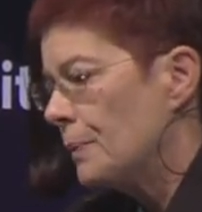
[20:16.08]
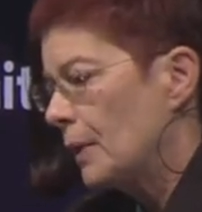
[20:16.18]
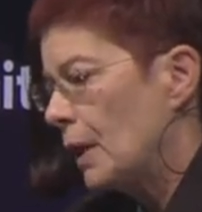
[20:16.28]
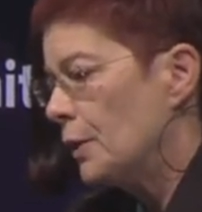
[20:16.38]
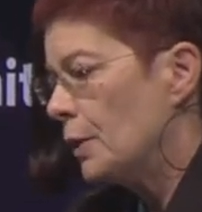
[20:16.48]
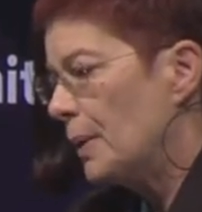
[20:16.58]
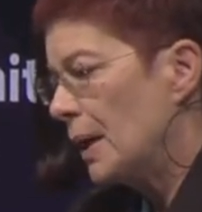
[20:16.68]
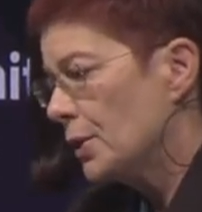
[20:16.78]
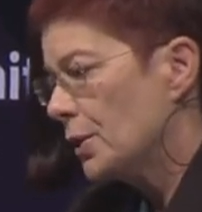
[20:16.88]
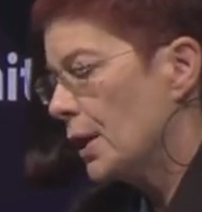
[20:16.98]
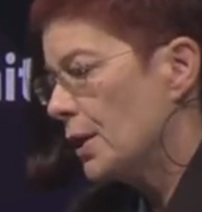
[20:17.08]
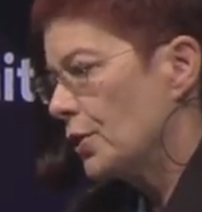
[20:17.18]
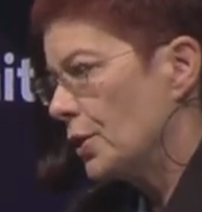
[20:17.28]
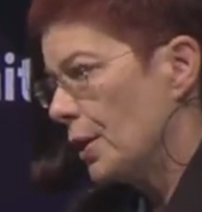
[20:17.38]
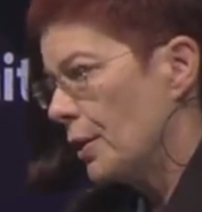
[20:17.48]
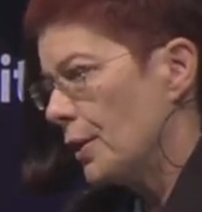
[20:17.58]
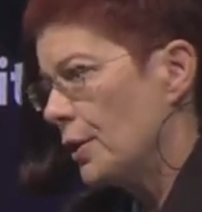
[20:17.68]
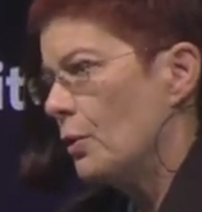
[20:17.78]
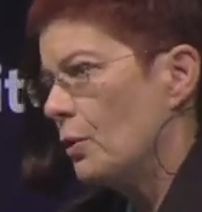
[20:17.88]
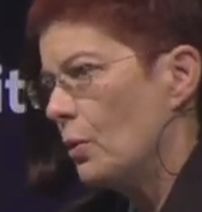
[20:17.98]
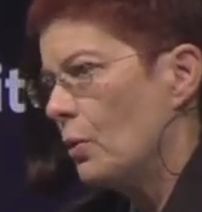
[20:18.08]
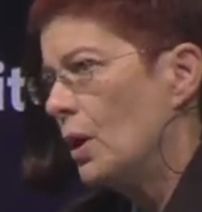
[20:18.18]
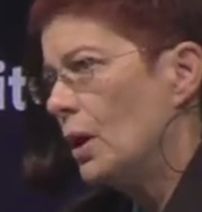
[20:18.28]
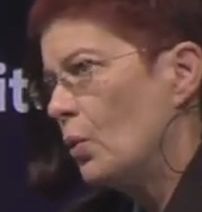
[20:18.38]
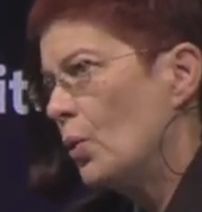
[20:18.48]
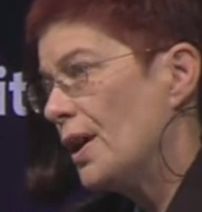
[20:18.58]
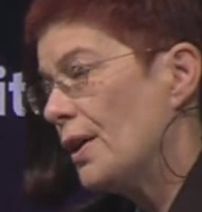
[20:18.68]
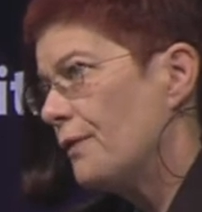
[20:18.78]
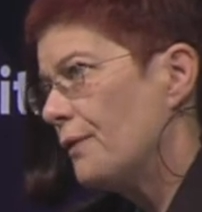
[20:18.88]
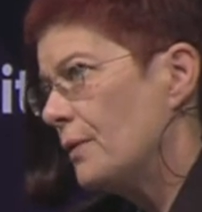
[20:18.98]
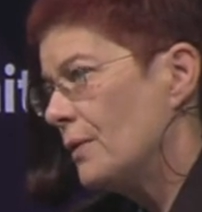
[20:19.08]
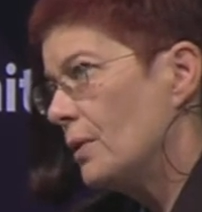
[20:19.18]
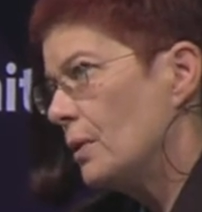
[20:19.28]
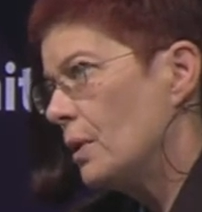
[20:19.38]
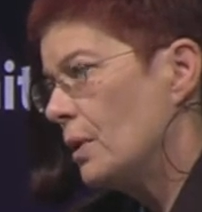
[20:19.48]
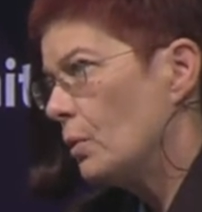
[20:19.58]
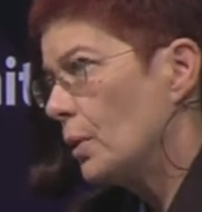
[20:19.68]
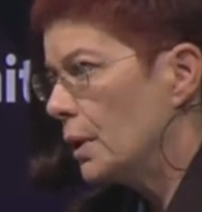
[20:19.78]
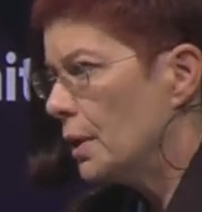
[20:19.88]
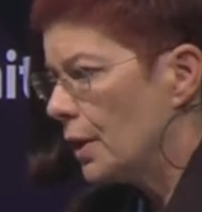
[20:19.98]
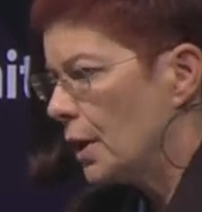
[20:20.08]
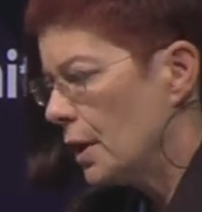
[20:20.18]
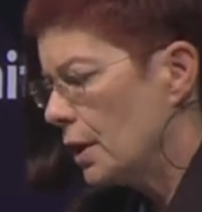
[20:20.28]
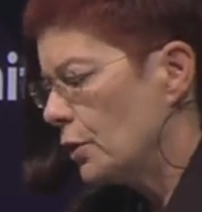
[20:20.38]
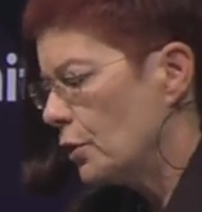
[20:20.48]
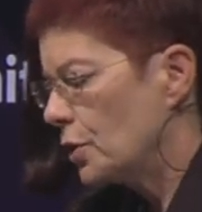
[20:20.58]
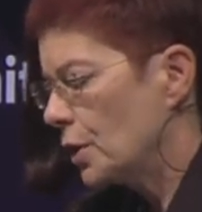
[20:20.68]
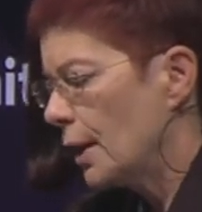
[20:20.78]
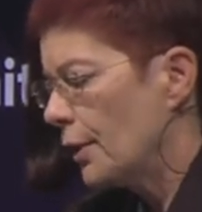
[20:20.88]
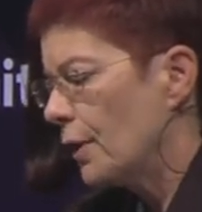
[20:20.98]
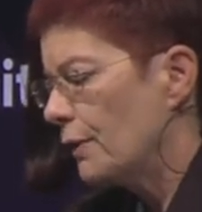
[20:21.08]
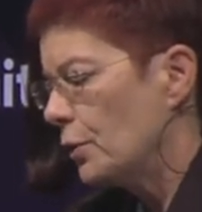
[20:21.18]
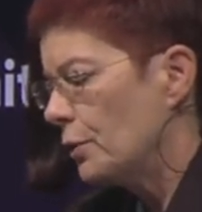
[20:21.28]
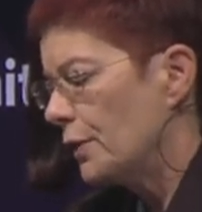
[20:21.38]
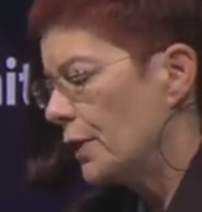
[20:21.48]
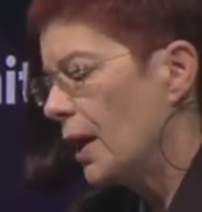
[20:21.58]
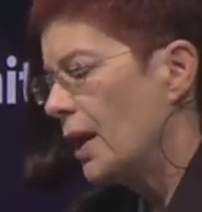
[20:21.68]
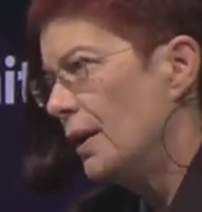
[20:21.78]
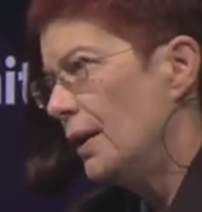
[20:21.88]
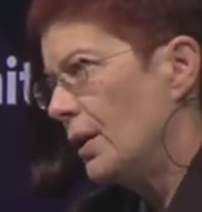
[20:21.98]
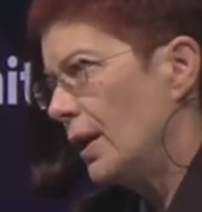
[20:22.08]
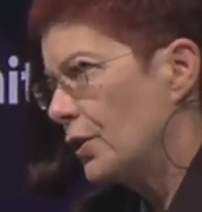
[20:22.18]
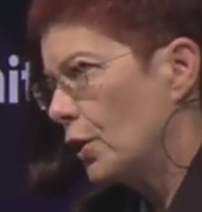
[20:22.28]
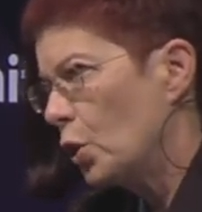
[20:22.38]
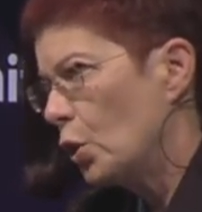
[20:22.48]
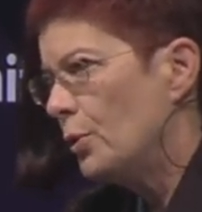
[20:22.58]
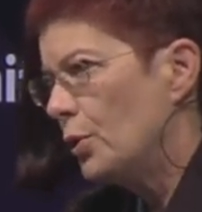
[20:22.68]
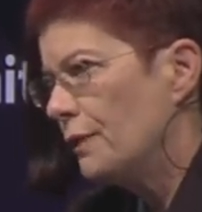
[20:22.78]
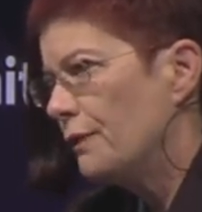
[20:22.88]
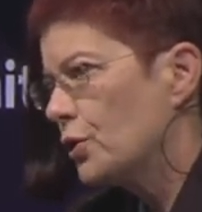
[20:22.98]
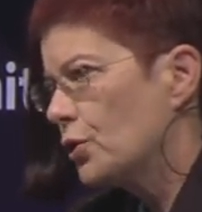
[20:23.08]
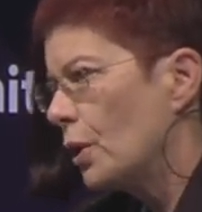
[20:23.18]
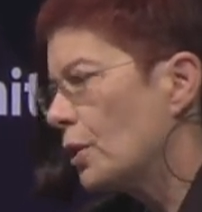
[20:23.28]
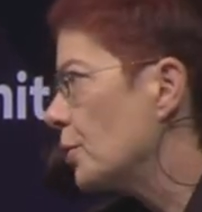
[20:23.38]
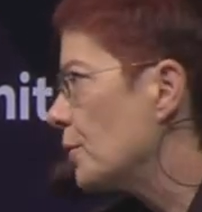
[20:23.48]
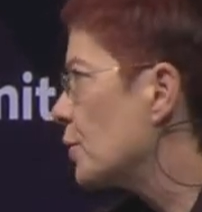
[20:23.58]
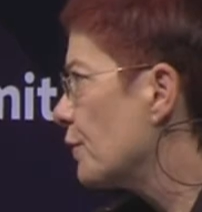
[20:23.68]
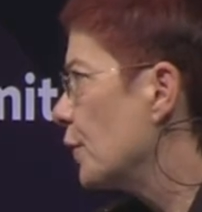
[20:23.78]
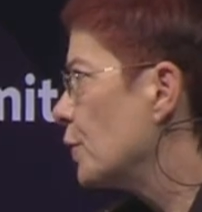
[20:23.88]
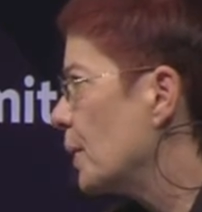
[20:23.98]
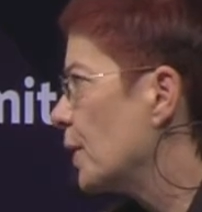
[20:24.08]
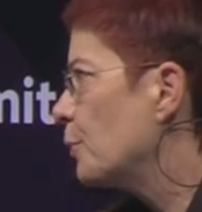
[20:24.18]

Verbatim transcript: in the best case scenario, we have uh, we, they, you know, together have learned that like the global infrastructure is a fundamental